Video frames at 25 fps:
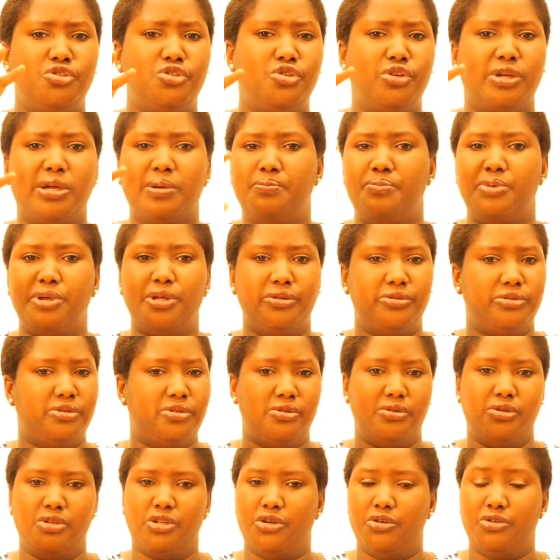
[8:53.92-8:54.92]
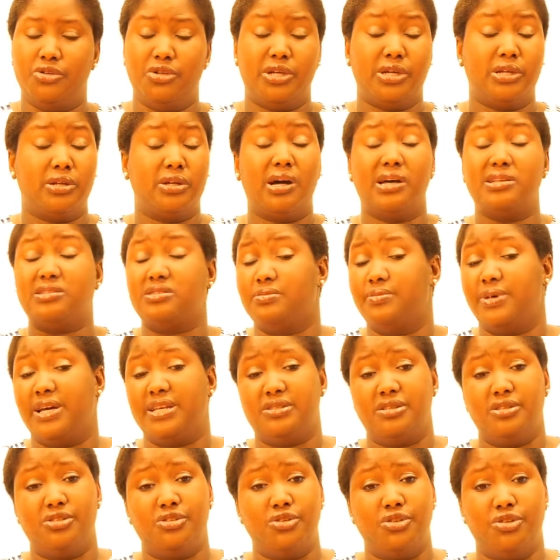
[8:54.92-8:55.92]
can build, you can
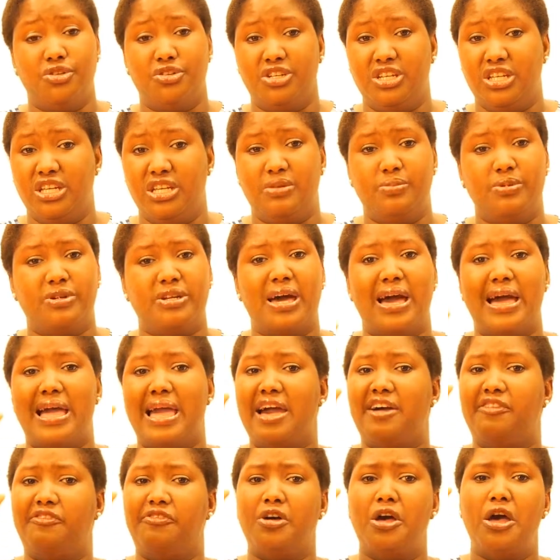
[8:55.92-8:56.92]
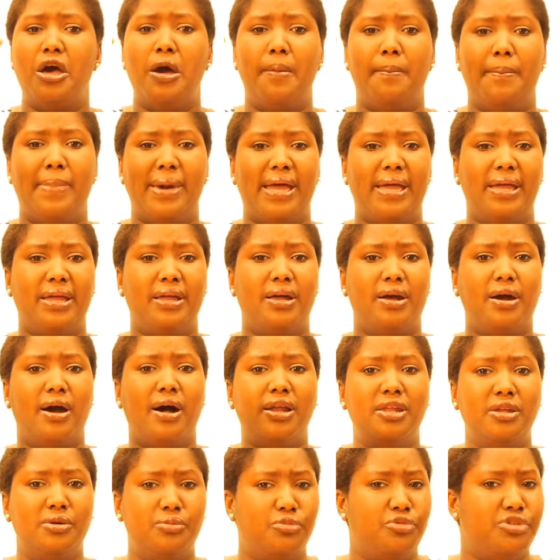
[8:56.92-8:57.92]
customize it to your need. But I have my
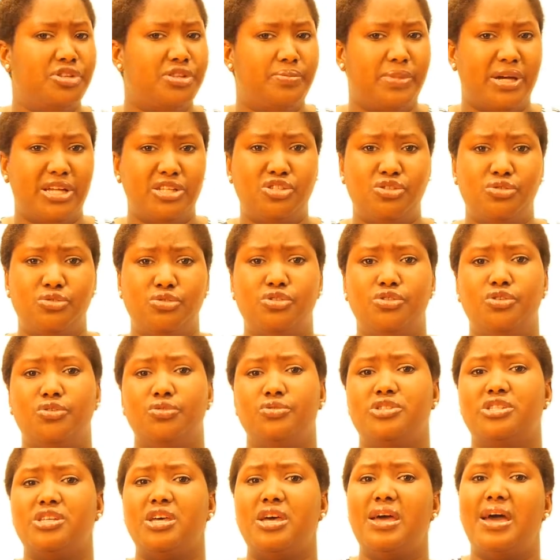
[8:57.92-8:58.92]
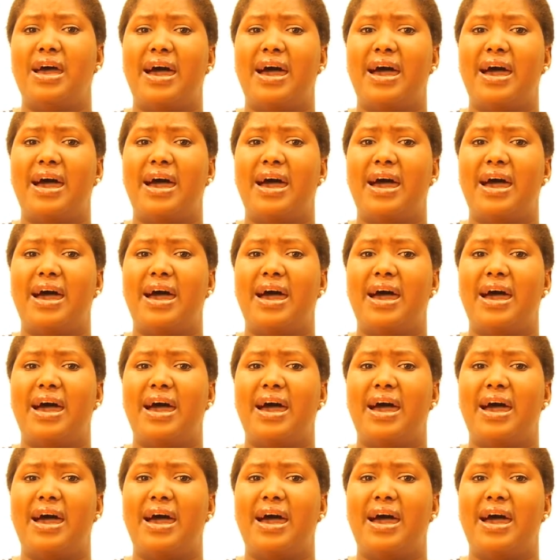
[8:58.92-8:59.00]
column with my to-dos.